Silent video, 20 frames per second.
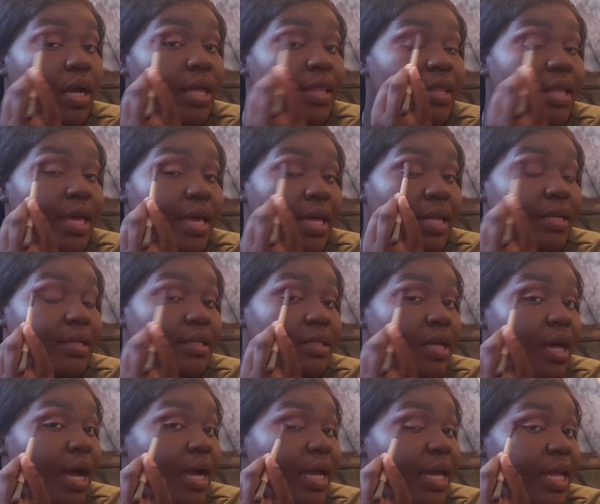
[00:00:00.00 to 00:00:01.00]
and then
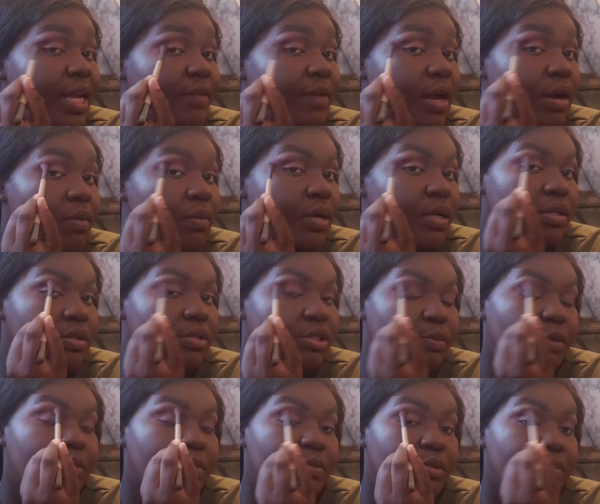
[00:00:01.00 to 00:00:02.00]
I don't want to do a
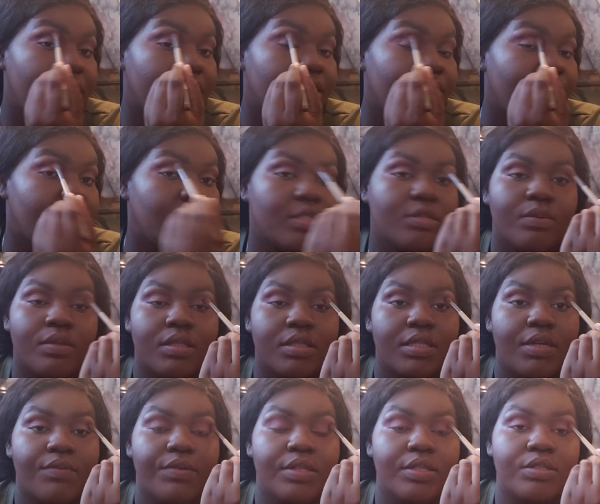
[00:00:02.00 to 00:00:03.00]
split perspective on this one because
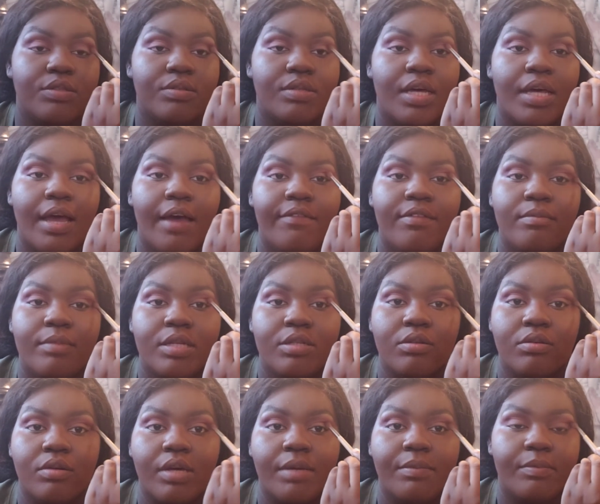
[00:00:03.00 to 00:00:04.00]
I really do not have the
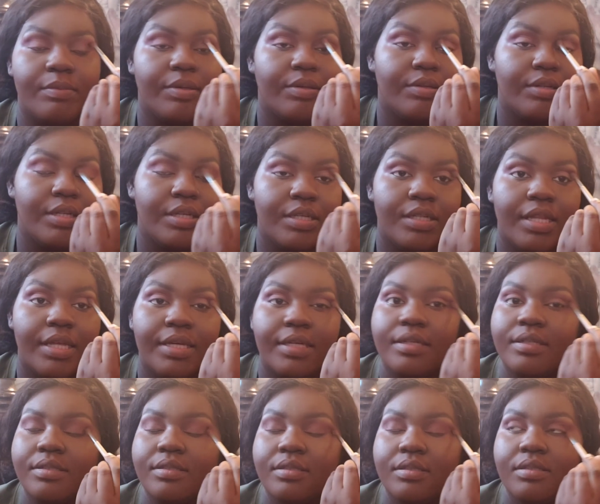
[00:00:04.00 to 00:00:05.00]
mental capability, like
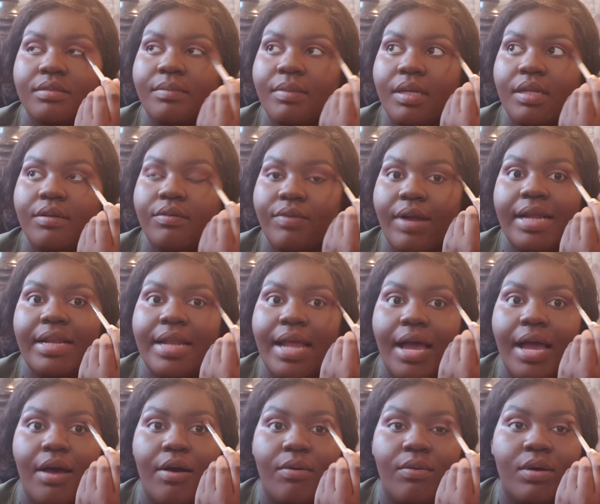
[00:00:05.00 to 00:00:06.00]
right
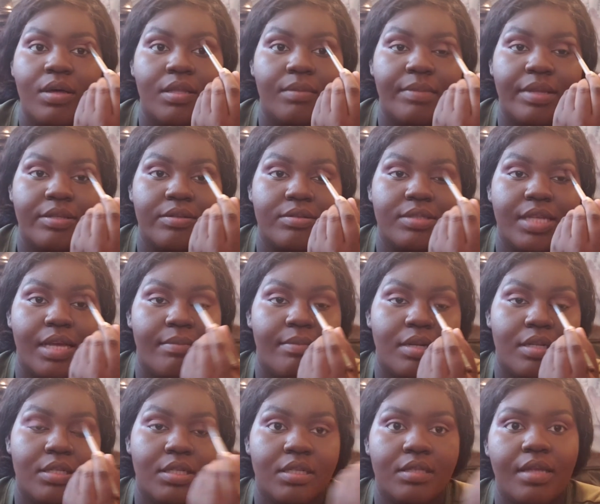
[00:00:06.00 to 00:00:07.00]
now, mental
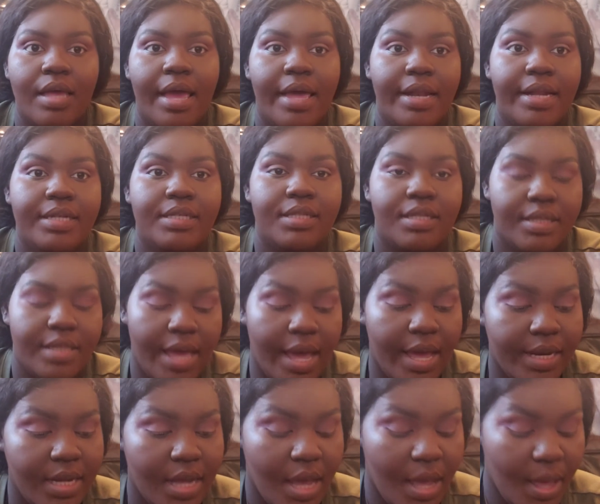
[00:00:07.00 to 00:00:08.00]
stamina to edit that.